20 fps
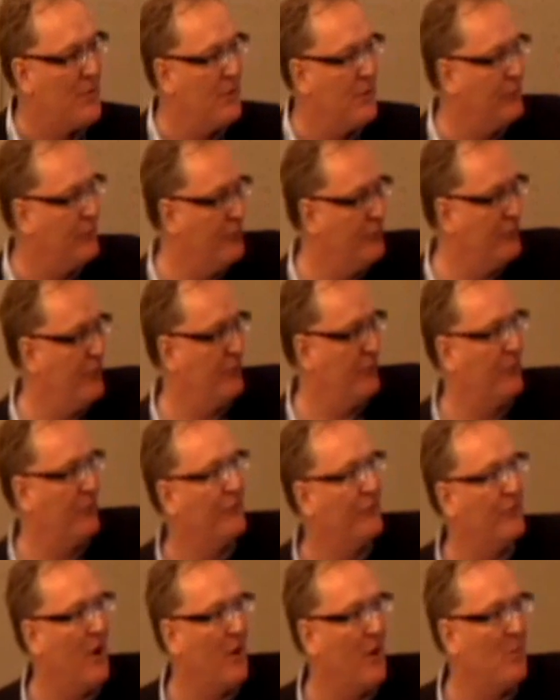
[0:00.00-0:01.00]
But this is
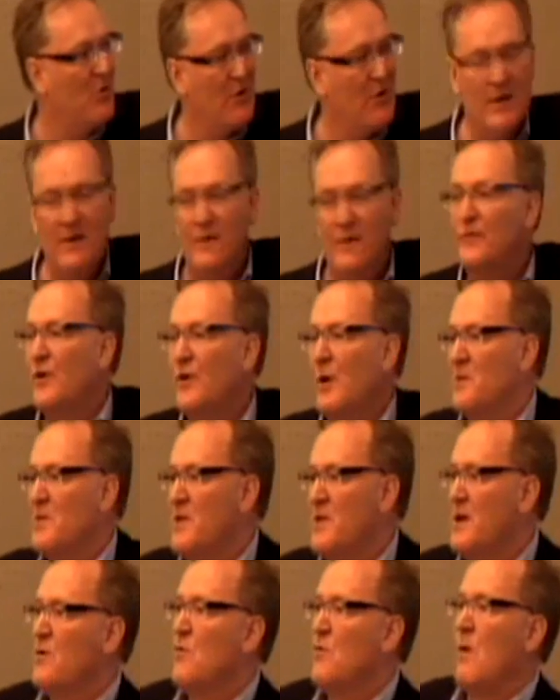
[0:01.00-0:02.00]
just a summary of
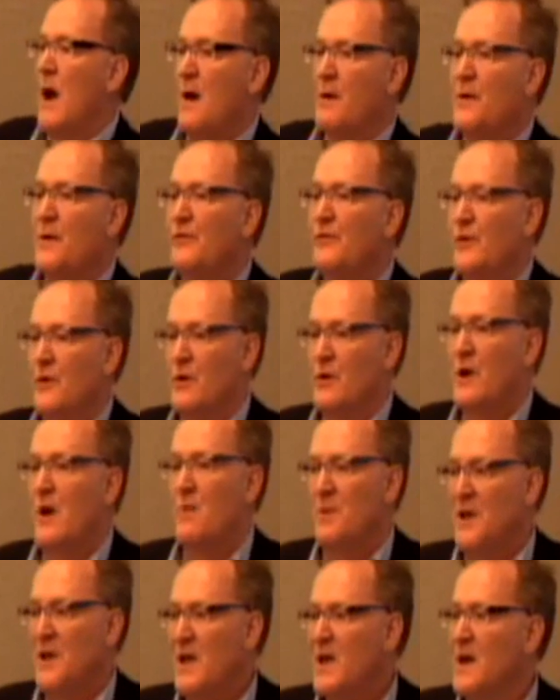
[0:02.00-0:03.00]
some of the inquiries that
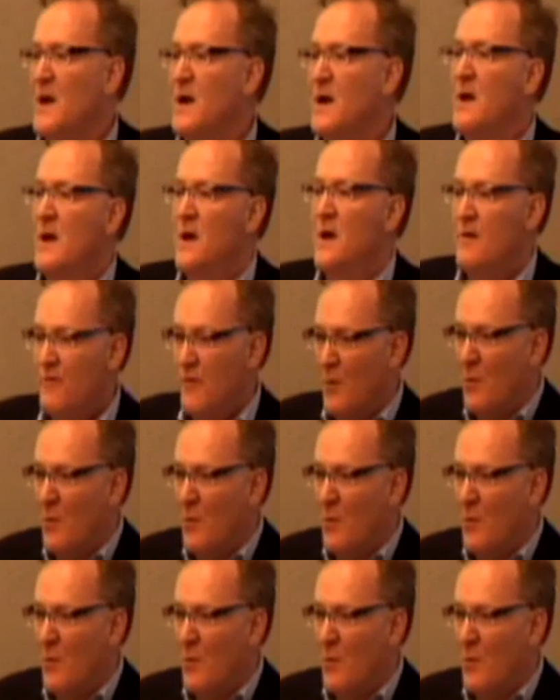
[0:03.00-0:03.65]
are coming in